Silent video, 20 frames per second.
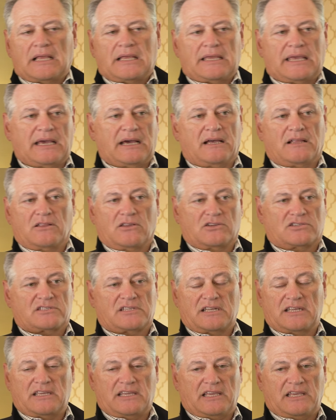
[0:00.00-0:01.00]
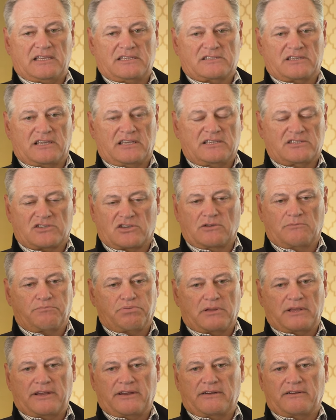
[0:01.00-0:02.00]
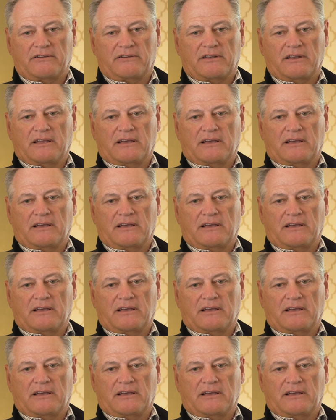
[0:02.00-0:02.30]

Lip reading: Yeah, listen, he's a good player.